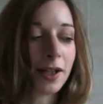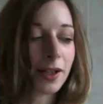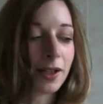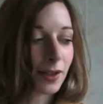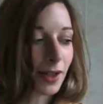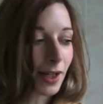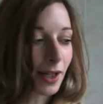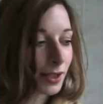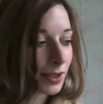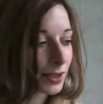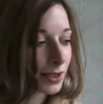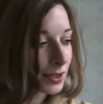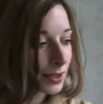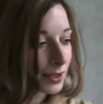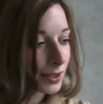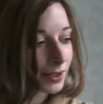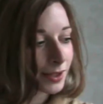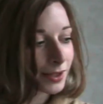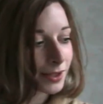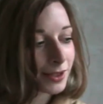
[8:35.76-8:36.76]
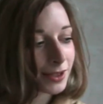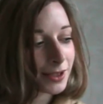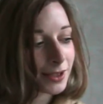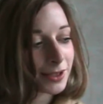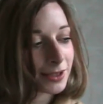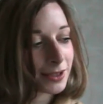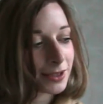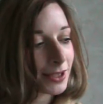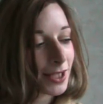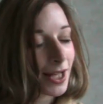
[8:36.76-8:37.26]
like that.
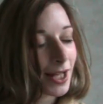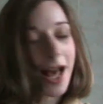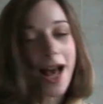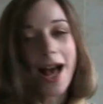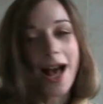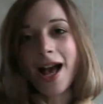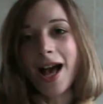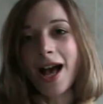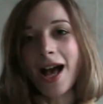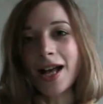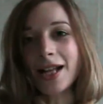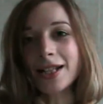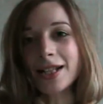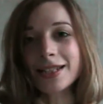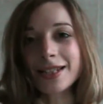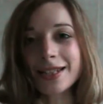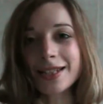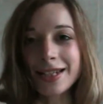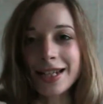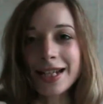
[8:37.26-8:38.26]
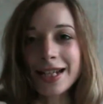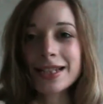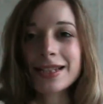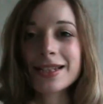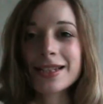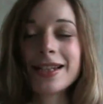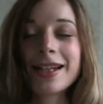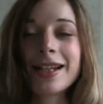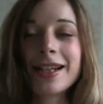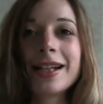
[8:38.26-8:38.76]
And the
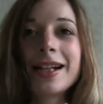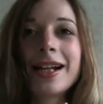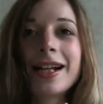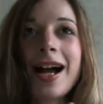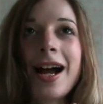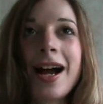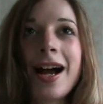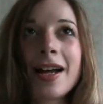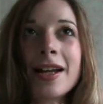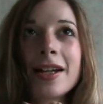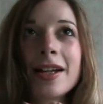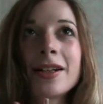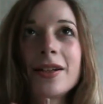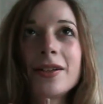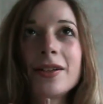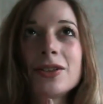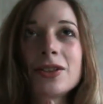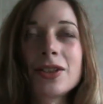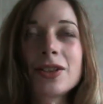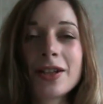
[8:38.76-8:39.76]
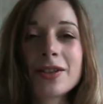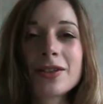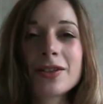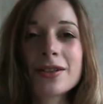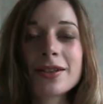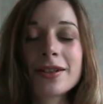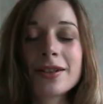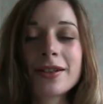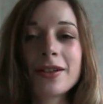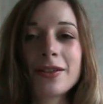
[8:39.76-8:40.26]
next thing, I
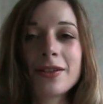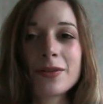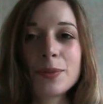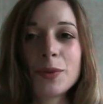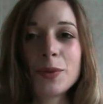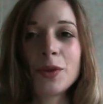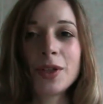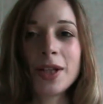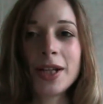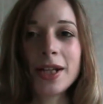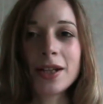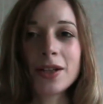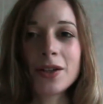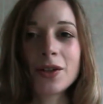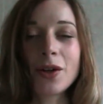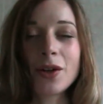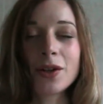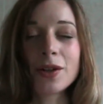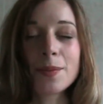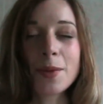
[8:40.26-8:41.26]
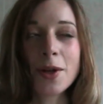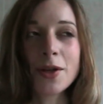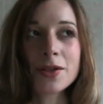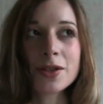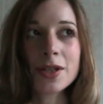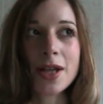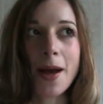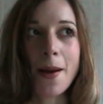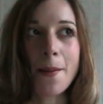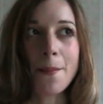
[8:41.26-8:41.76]
just this morning got the
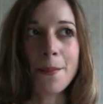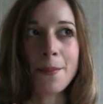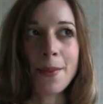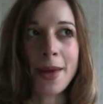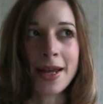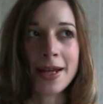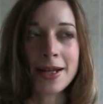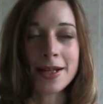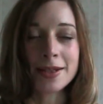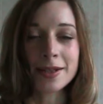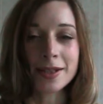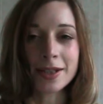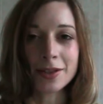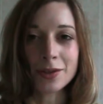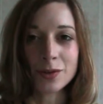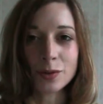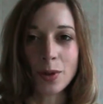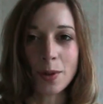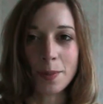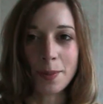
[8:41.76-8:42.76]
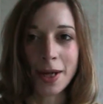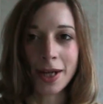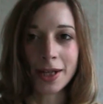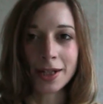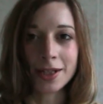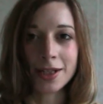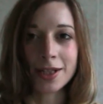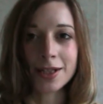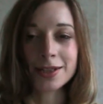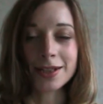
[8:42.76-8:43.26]
most amazing swap
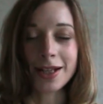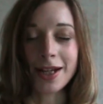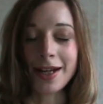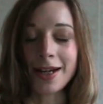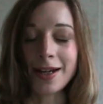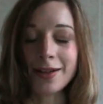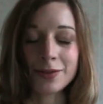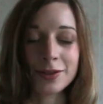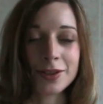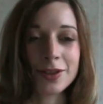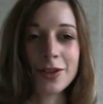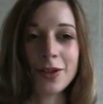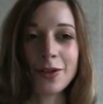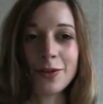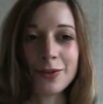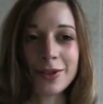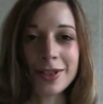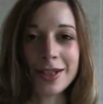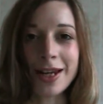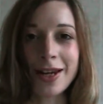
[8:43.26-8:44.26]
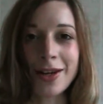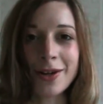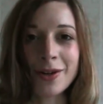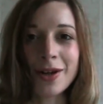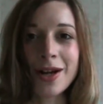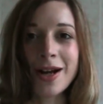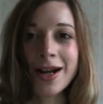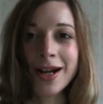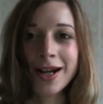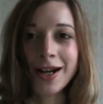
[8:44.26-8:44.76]
package. I have to do a
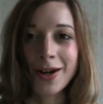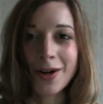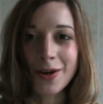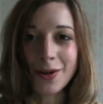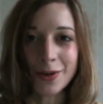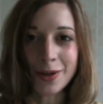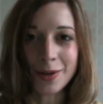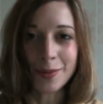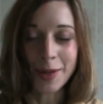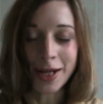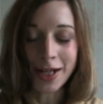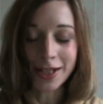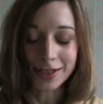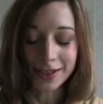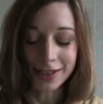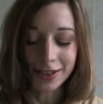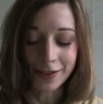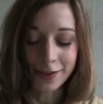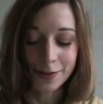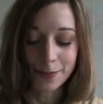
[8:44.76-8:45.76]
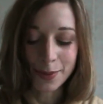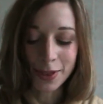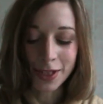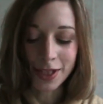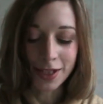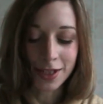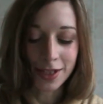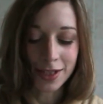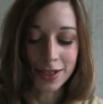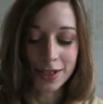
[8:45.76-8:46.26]
video all about this
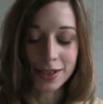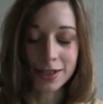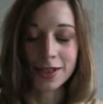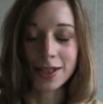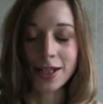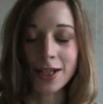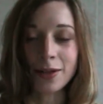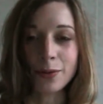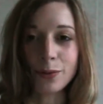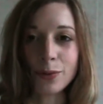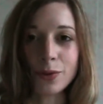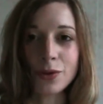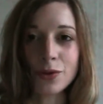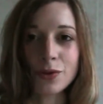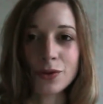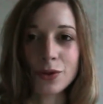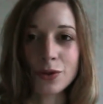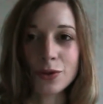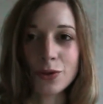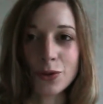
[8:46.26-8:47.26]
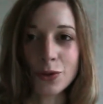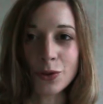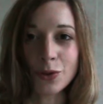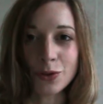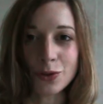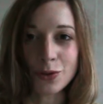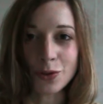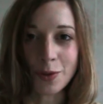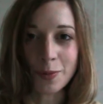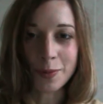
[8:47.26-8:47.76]
because it was
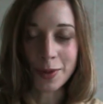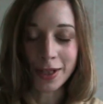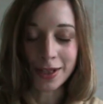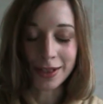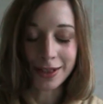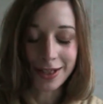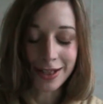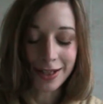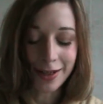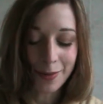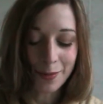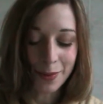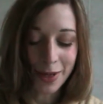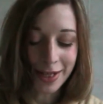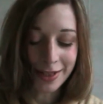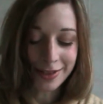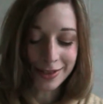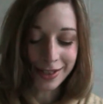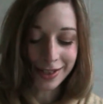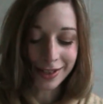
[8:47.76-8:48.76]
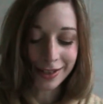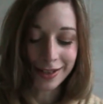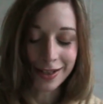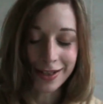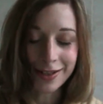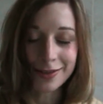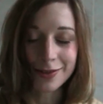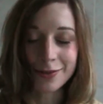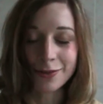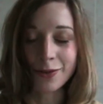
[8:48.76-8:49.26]
jaw-droppingly amazing,
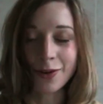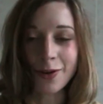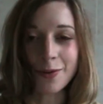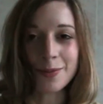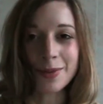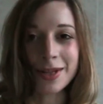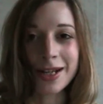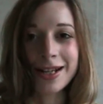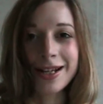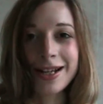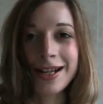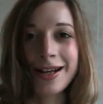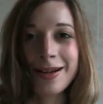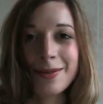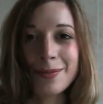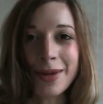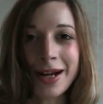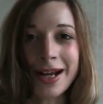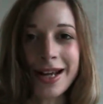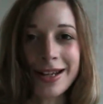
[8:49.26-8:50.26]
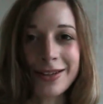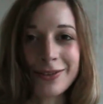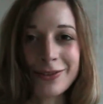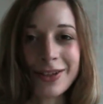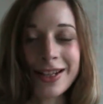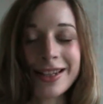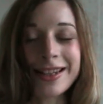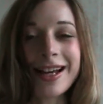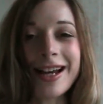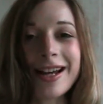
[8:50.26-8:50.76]
and it's from my
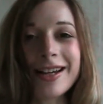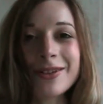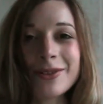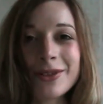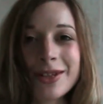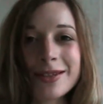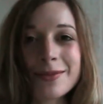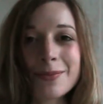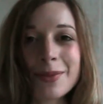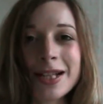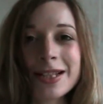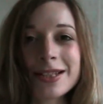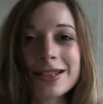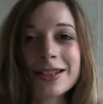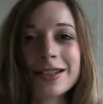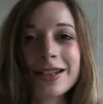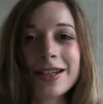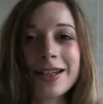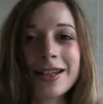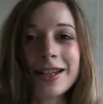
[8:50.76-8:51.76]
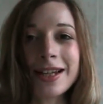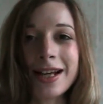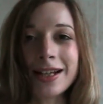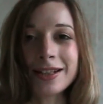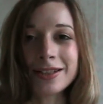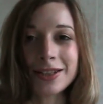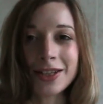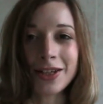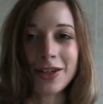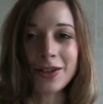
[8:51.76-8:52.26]
friend that I always mention,
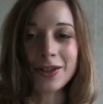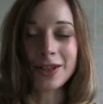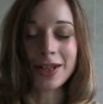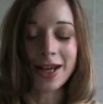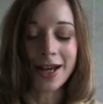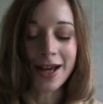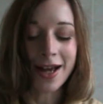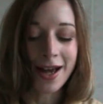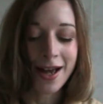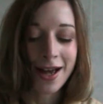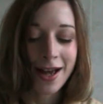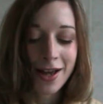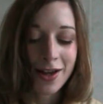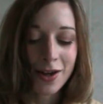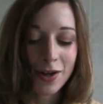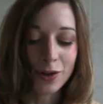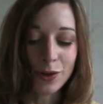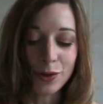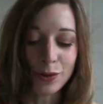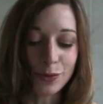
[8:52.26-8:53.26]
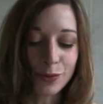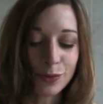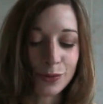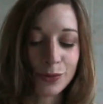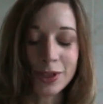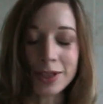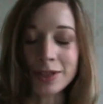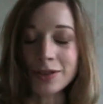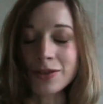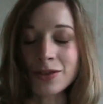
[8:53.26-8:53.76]
Antonia, who
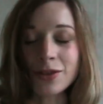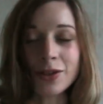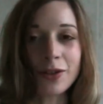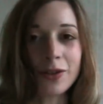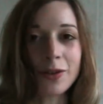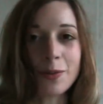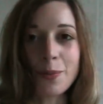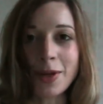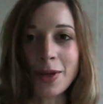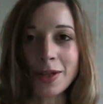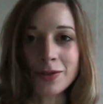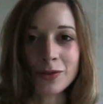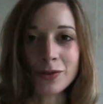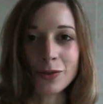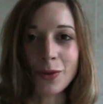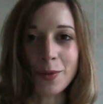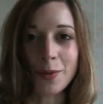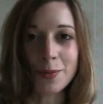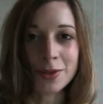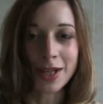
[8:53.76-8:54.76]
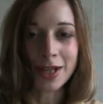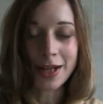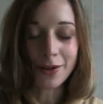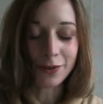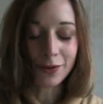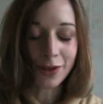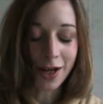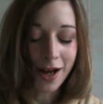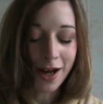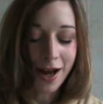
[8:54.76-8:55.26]
we just do the best swaps
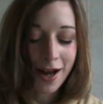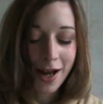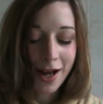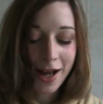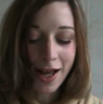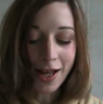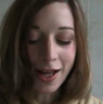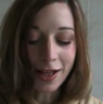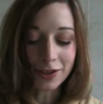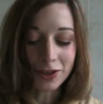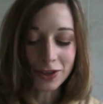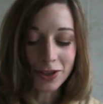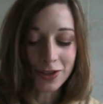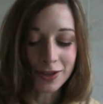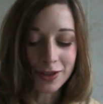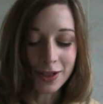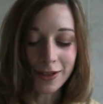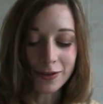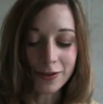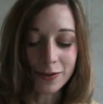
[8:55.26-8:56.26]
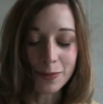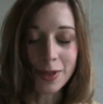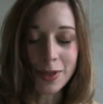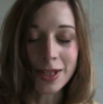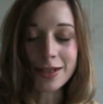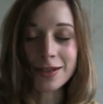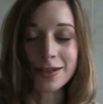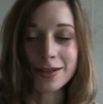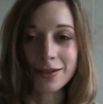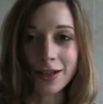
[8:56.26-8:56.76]
ever, and she sends
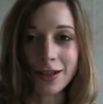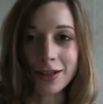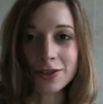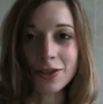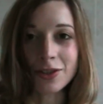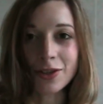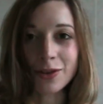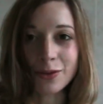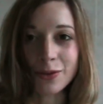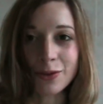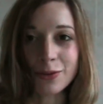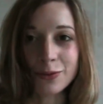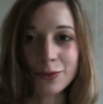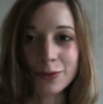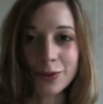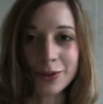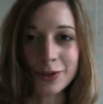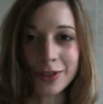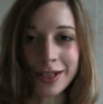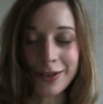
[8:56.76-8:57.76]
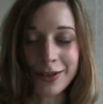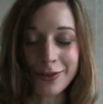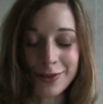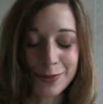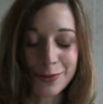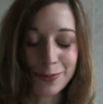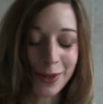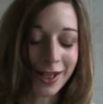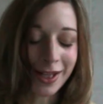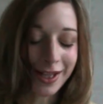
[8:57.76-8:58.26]
me such thoughtful
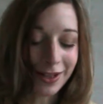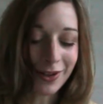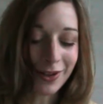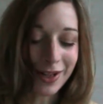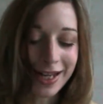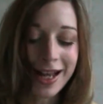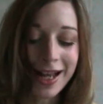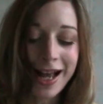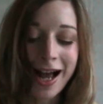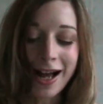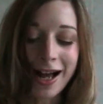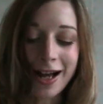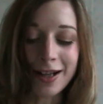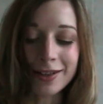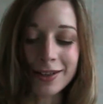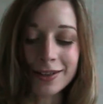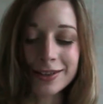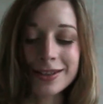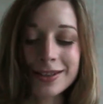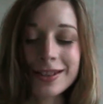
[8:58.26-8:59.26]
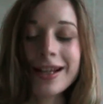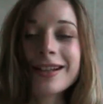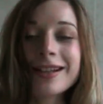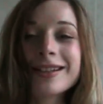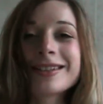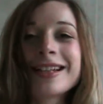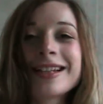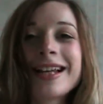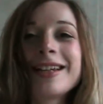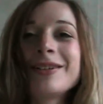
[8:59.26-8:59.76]
gifts. But anyway, I'll
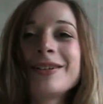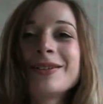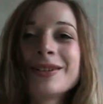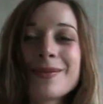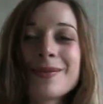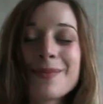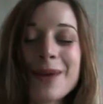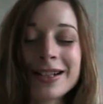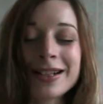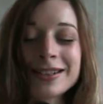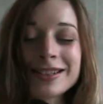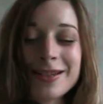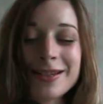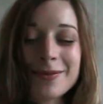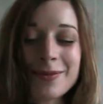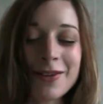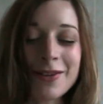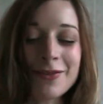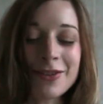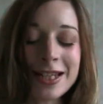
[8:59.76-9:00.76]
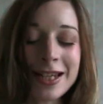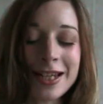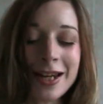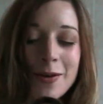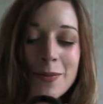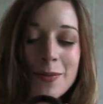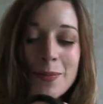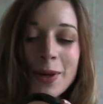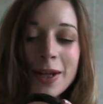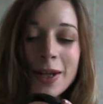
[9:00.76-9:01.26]
tell you all about it in my
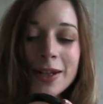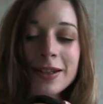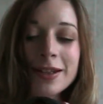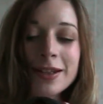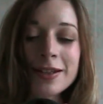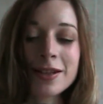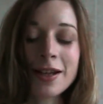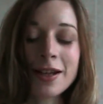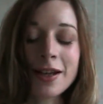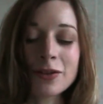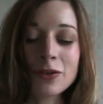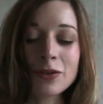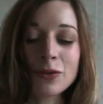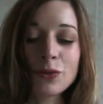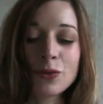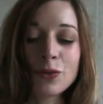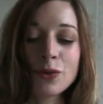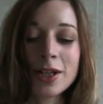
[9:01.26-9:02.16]
video. But this has